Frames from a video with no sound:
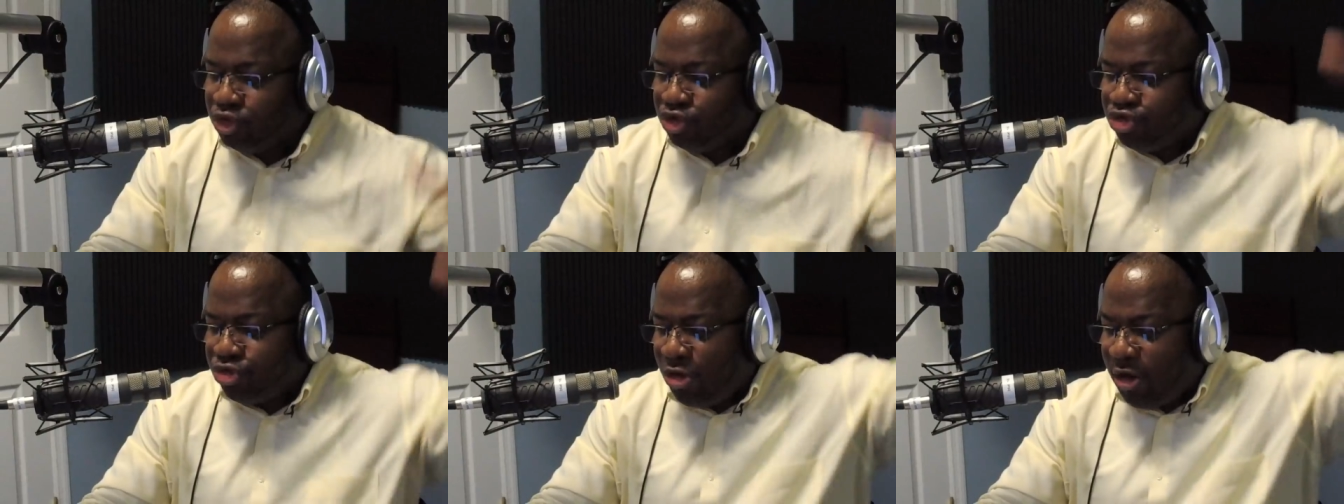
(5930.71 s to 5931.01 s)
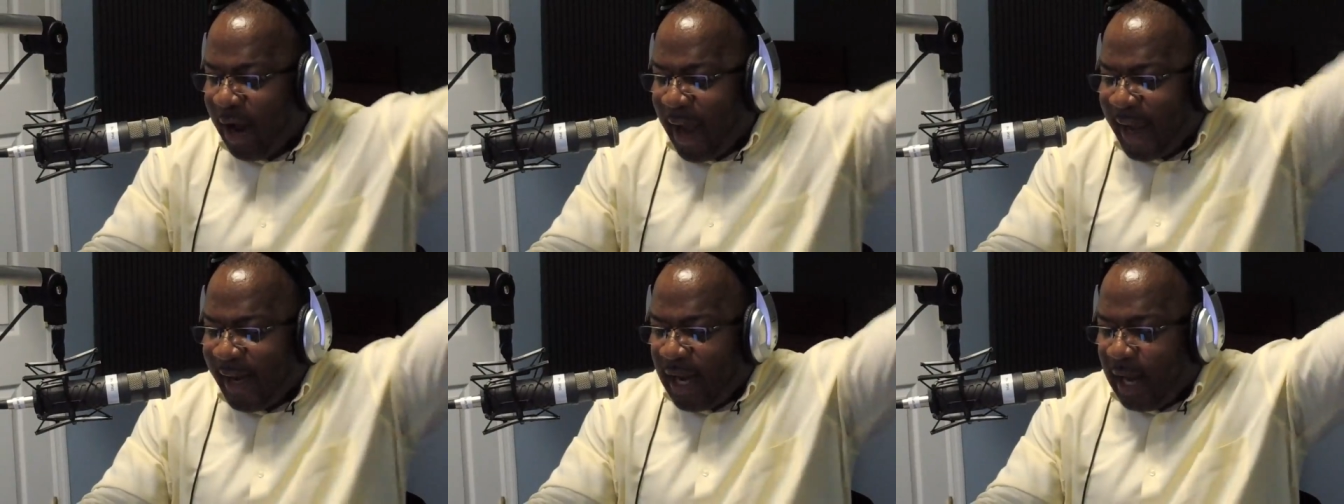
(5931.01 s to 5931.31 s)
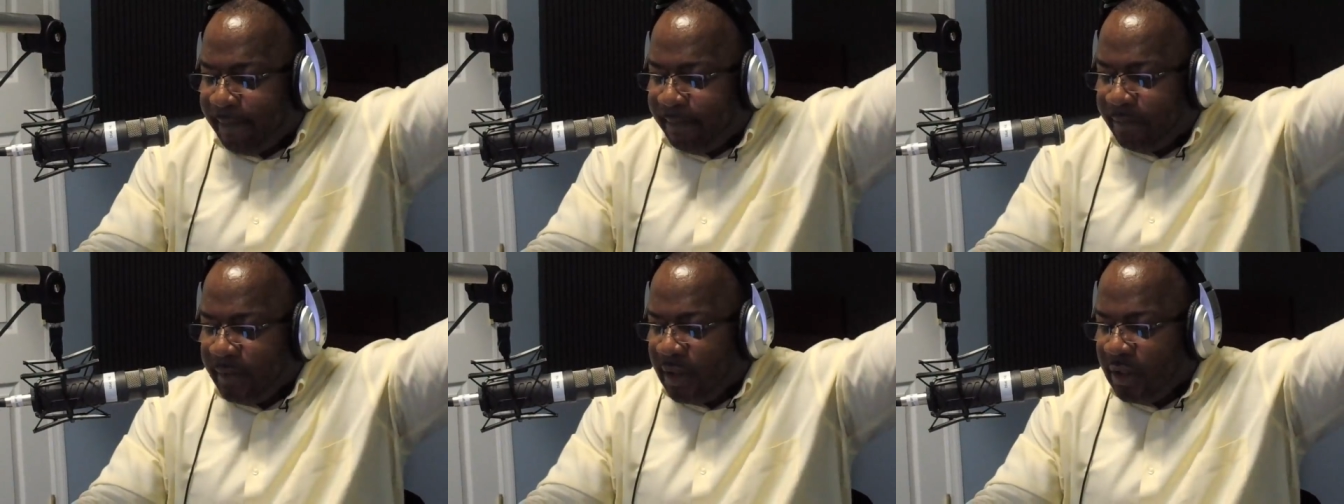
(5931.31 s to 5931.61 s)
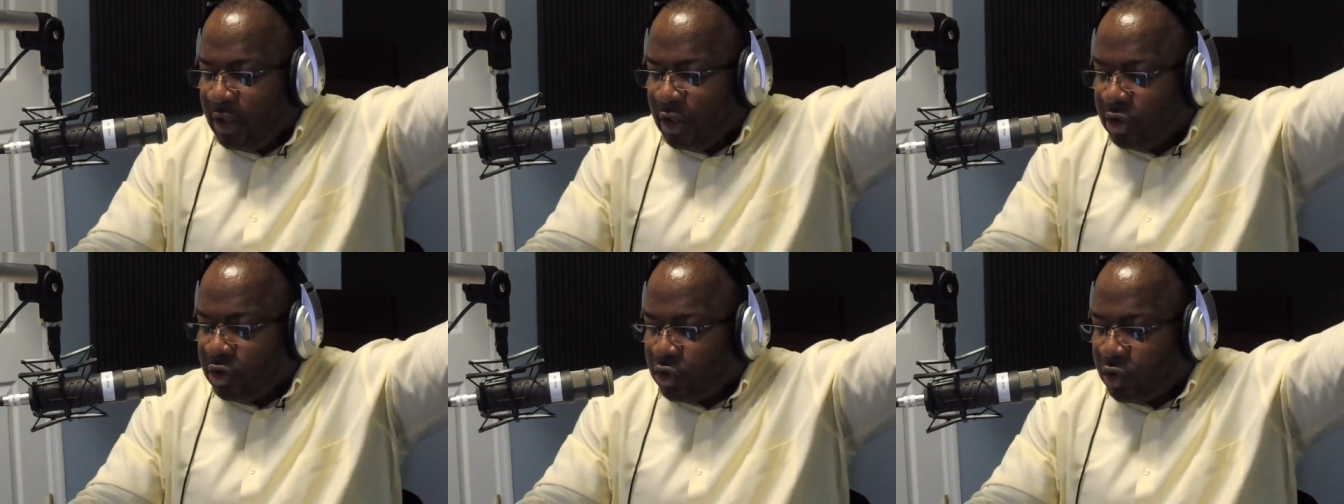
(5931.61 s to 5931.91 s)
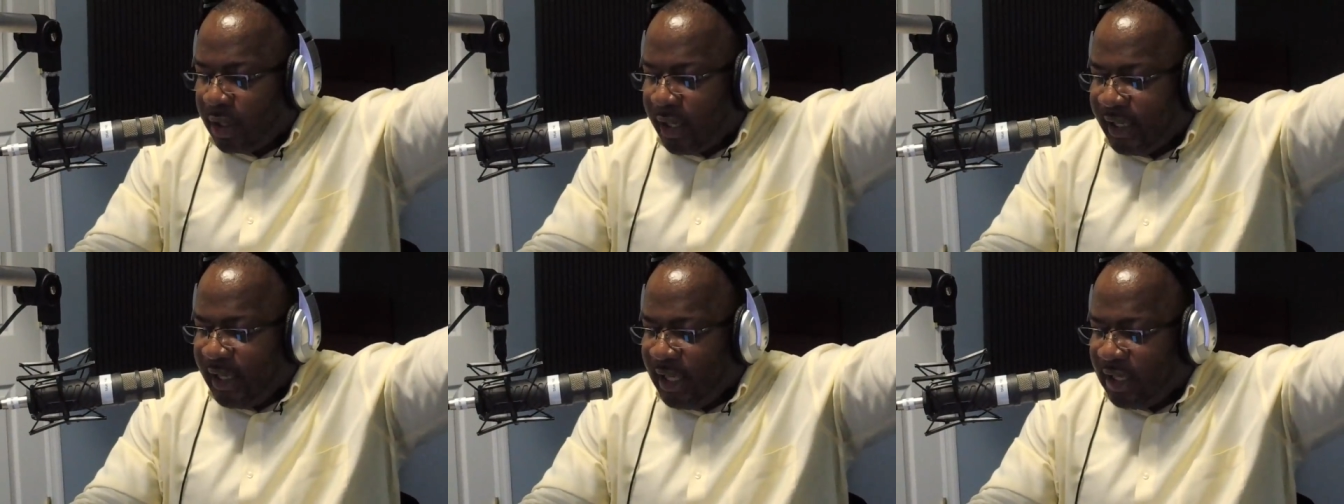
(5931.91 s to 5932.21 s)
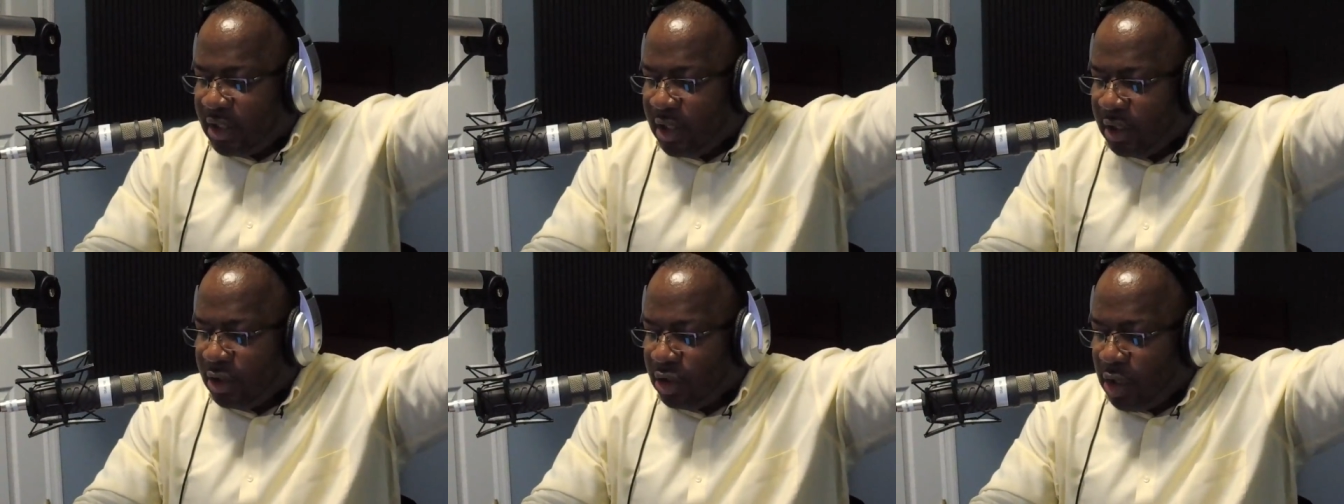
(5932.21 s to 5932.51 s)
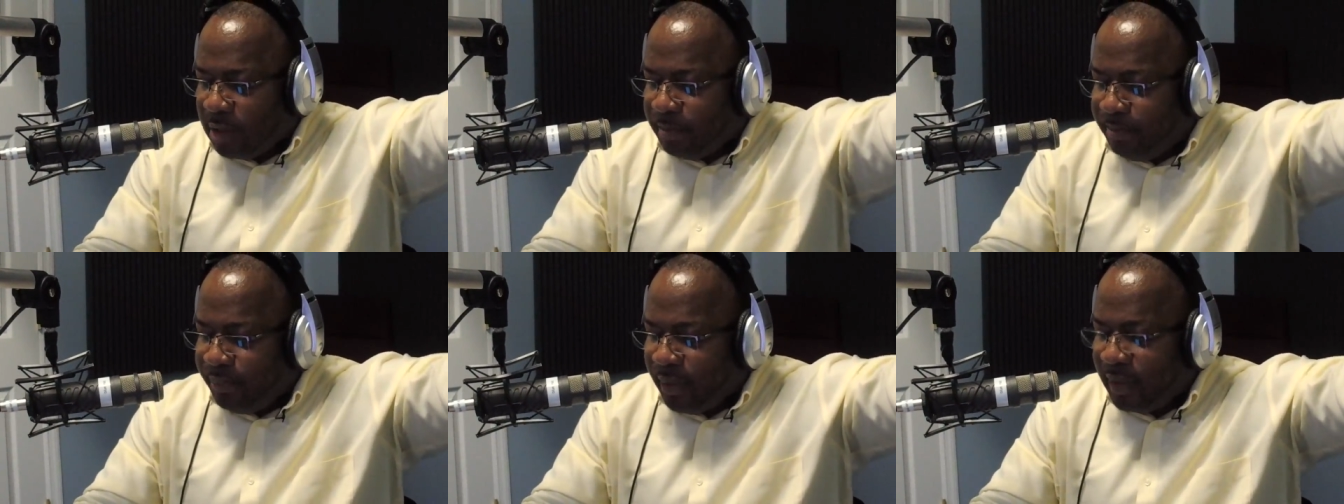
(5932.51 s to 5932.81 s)
dried up so that he could
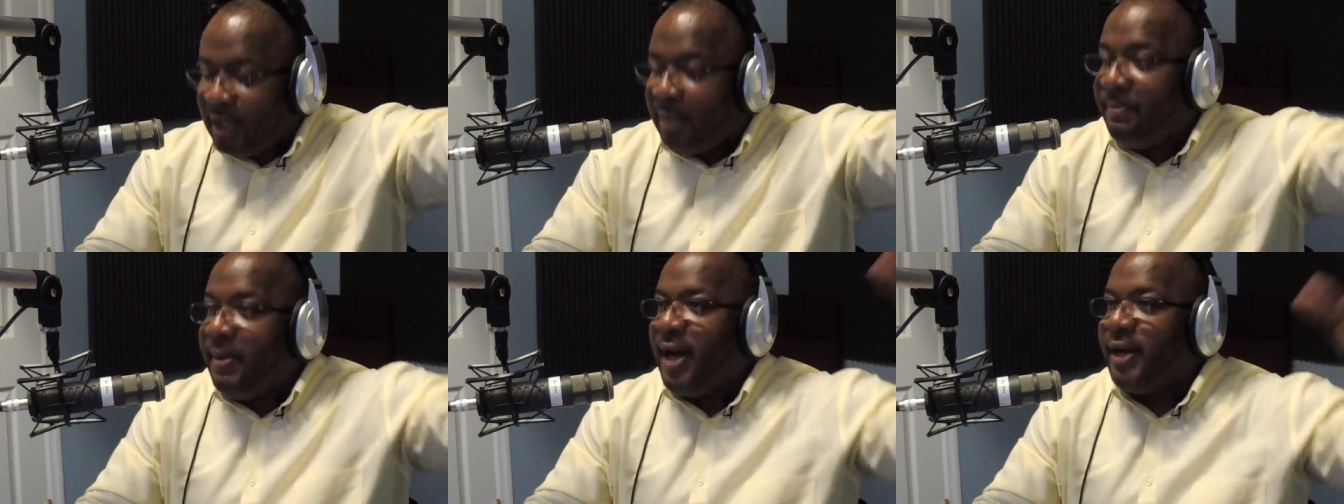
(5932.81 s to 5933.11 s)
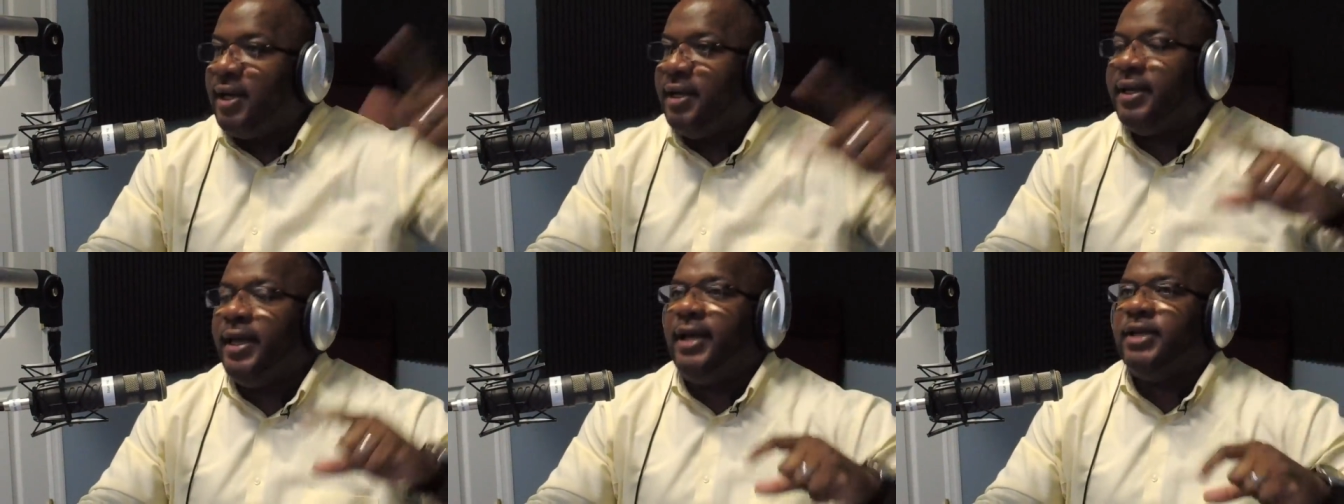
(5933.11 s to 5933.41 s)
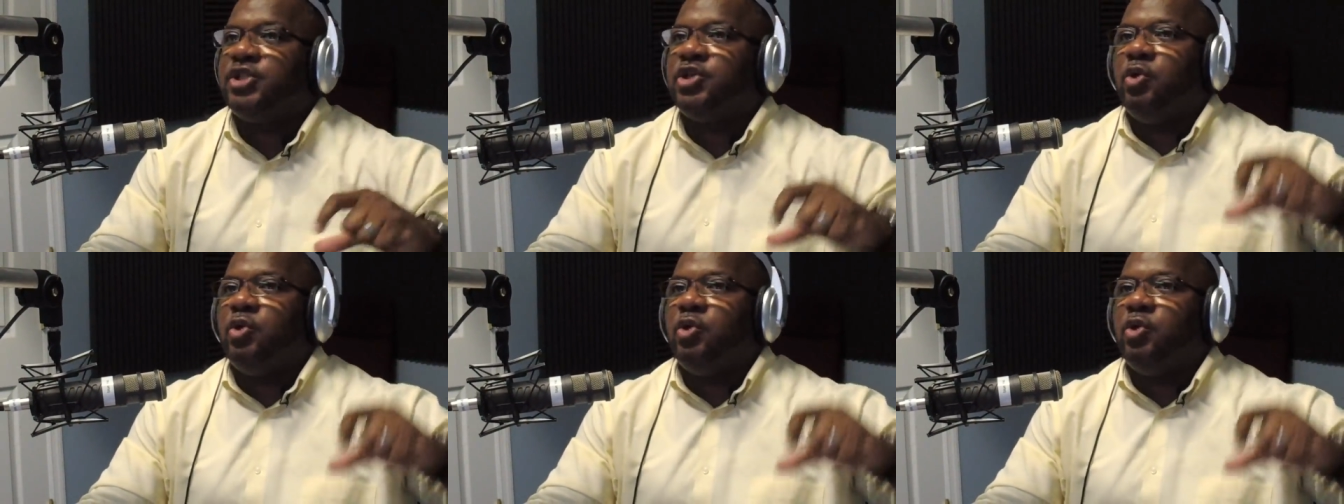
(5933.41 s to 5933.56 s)
not pull it back again.